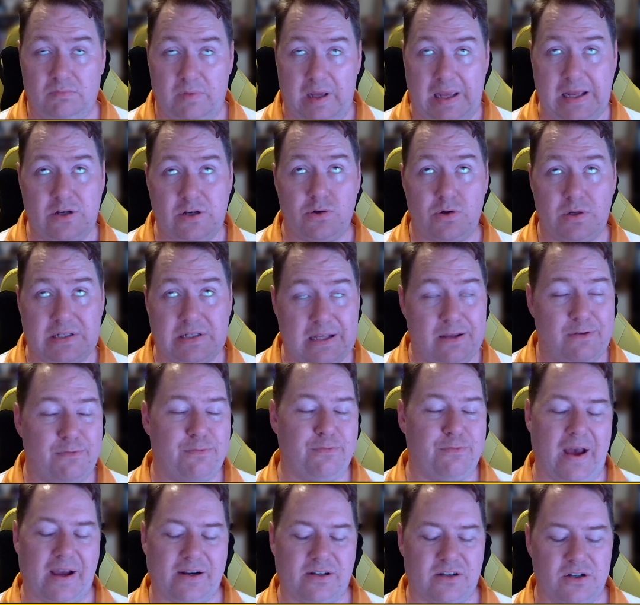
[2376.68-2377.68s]
Interesting
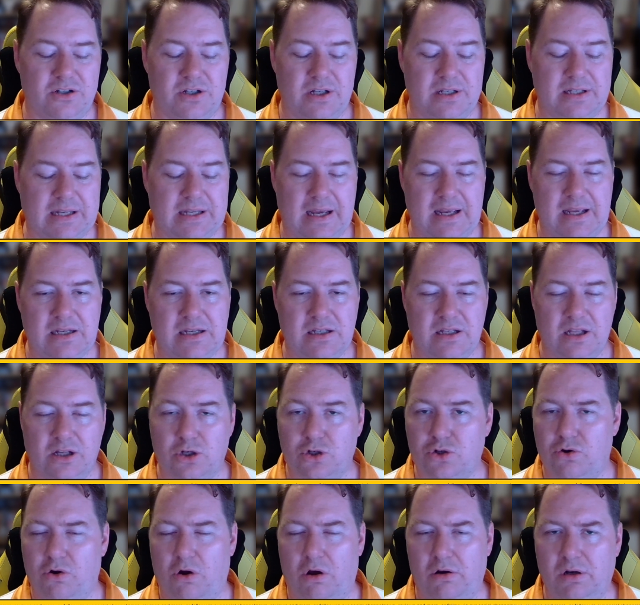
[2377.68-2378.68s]
fact, I should say, is that
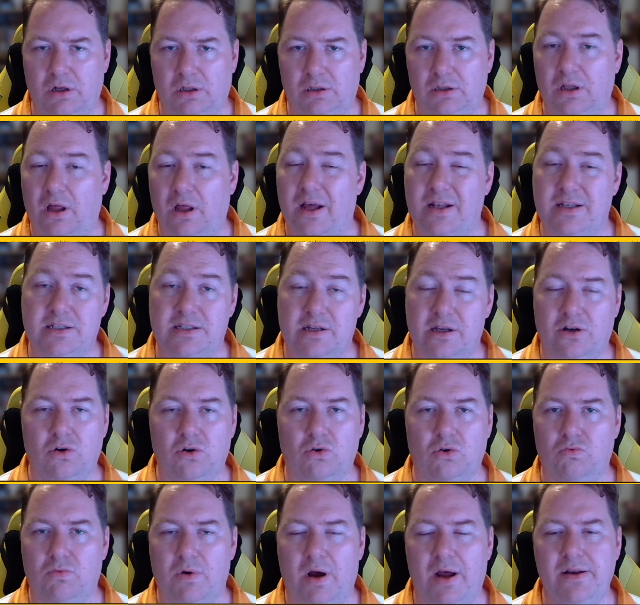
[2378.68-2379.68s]
Tron Light
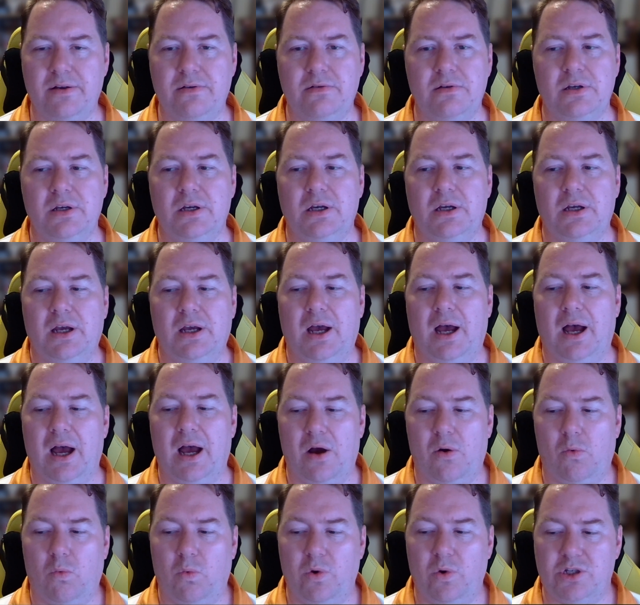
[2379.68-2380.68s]
Cycle Run
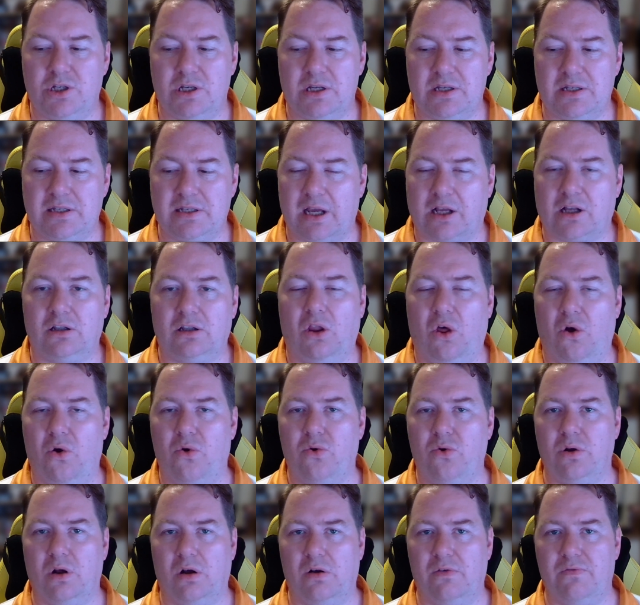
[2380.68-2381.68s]
which is a
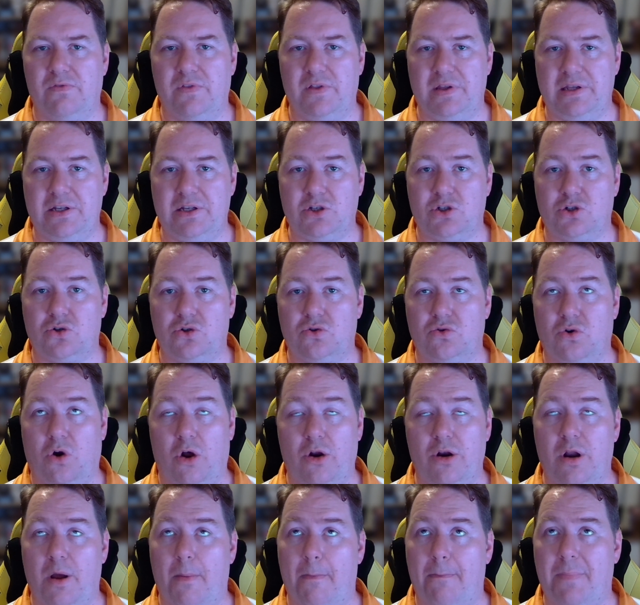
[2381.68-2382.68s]
clone of the
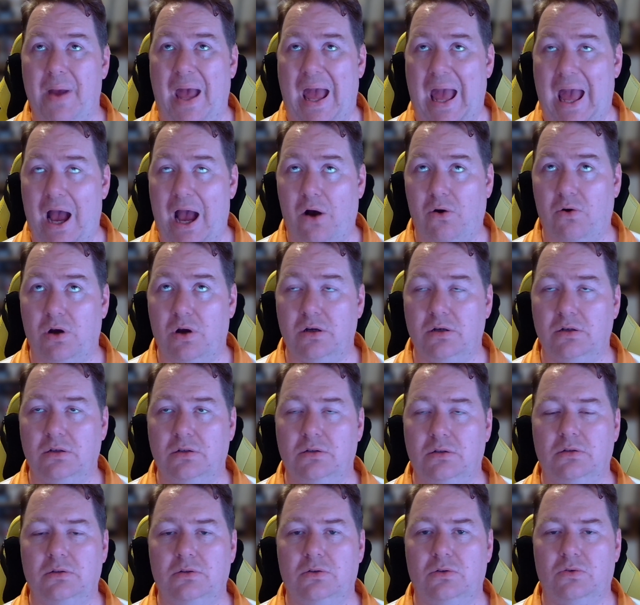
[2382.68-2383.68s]
Tron Power
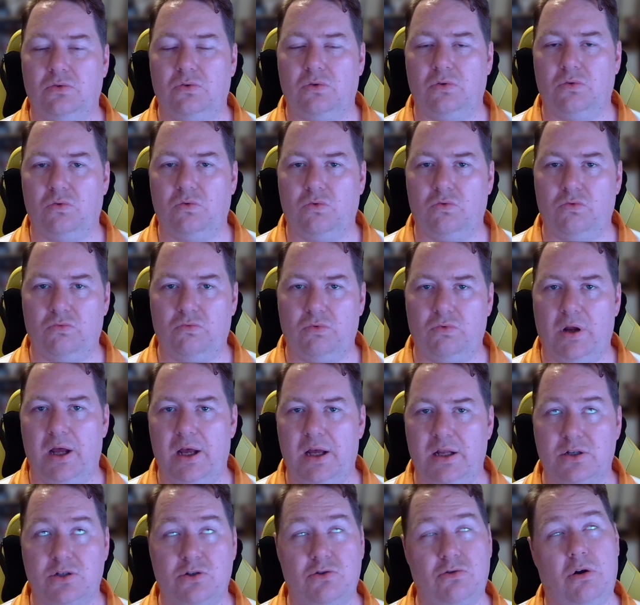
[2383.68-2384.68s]

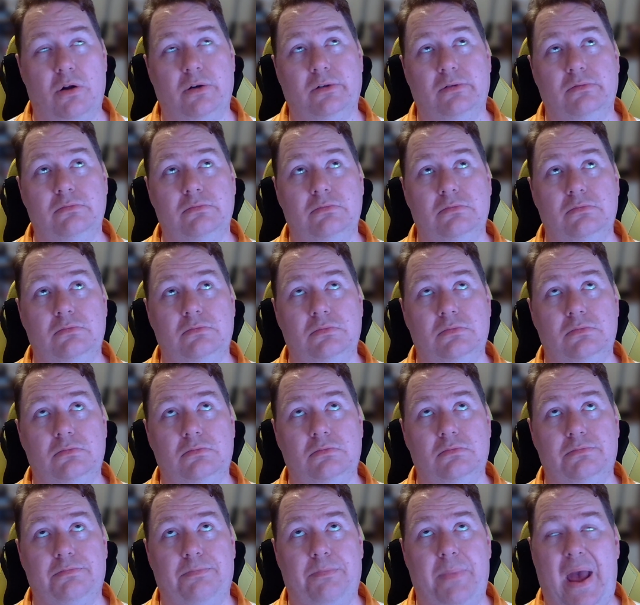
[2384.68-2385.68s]

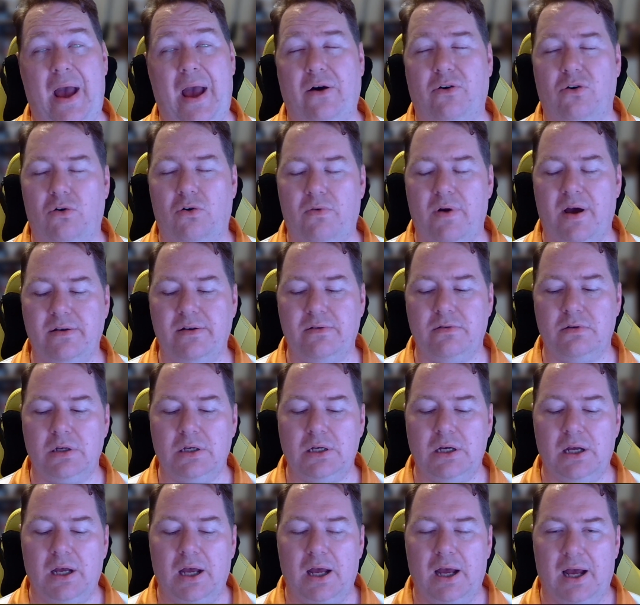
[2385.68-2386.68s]
Run
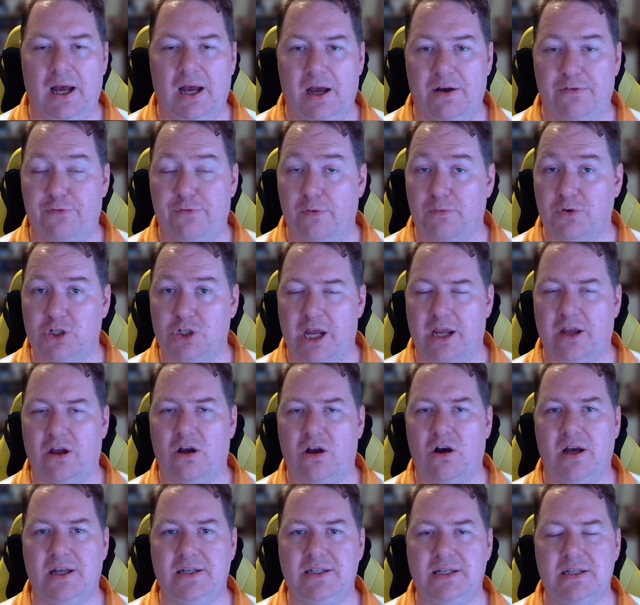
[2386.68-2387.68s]
from
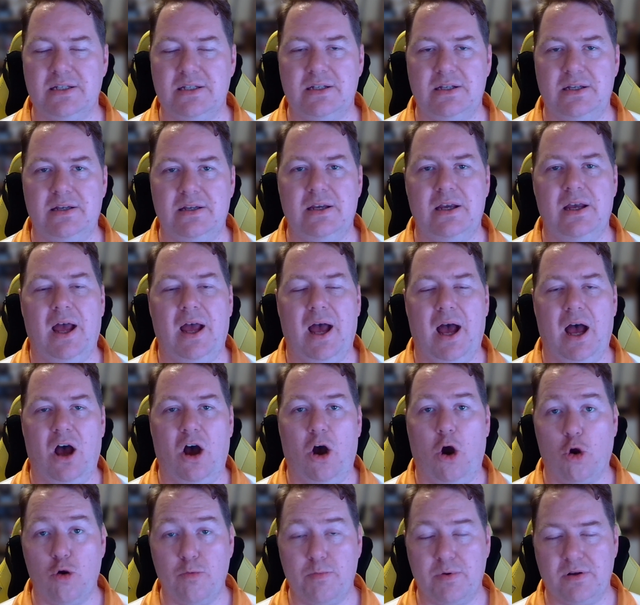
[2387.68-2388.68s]
Shanghai Disney.
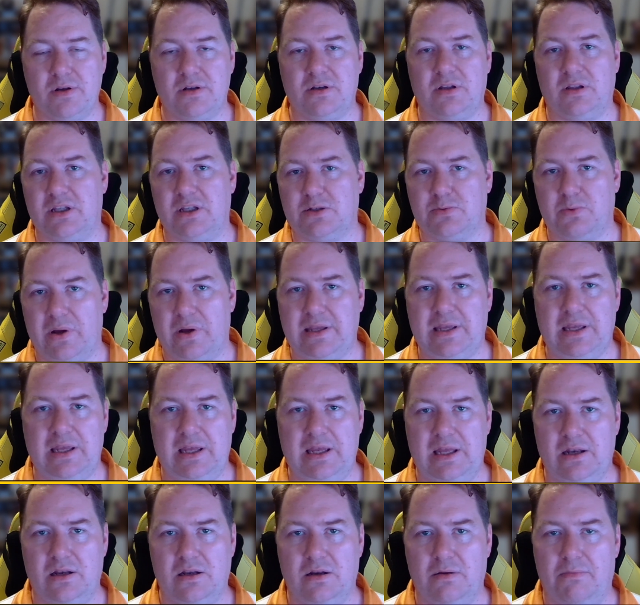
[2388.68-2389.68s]
Opened this week
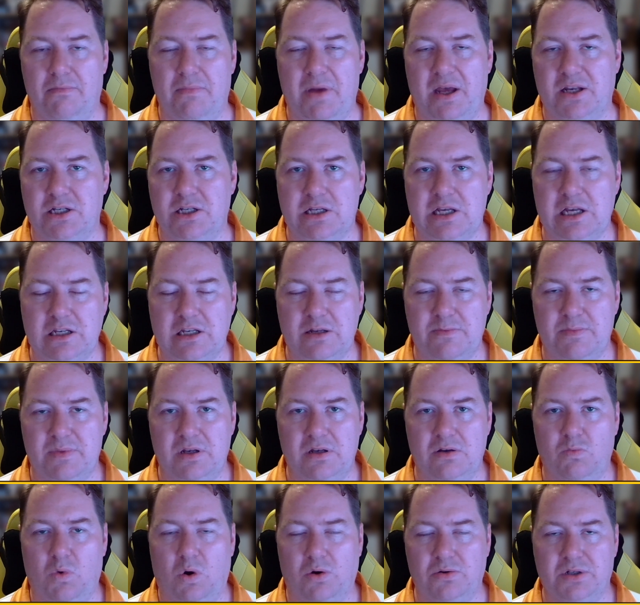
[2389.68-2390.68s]
in Magic Kingdom
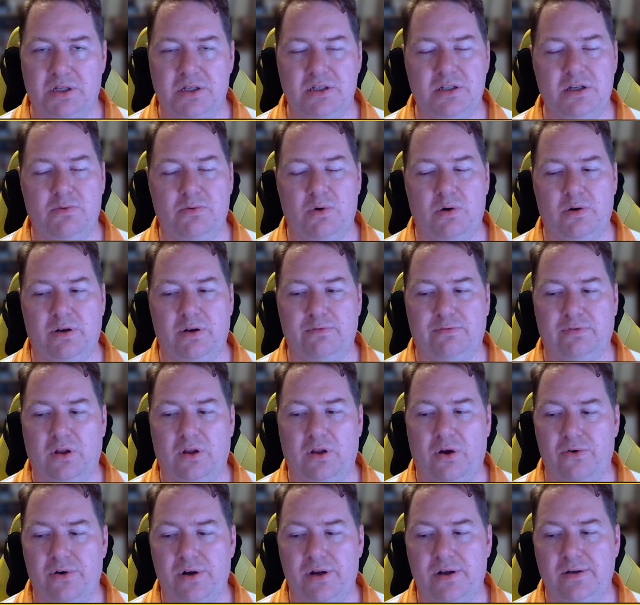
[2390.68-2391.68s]
in Walt Disney World in
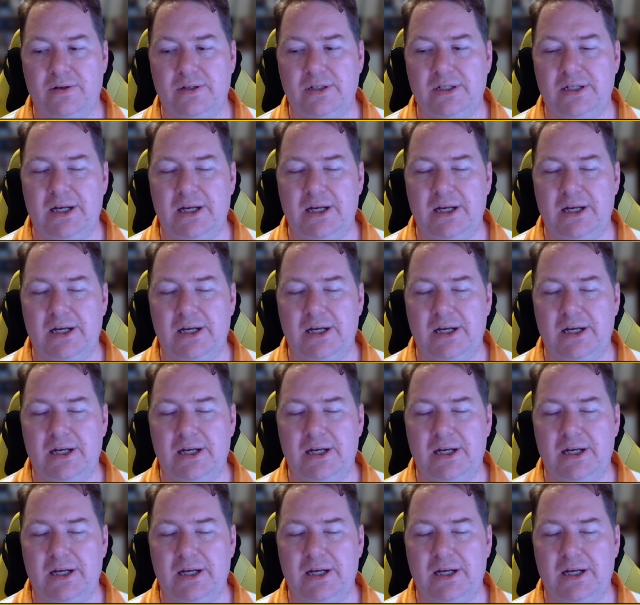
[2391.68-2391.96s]
Florida.